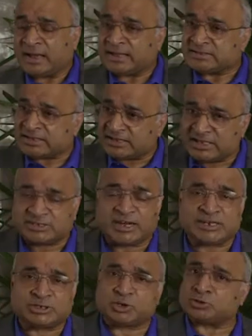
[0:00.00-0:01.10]
and say these
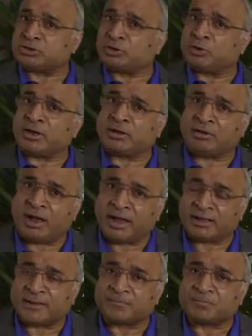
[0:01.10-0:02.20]
ratios are going awry.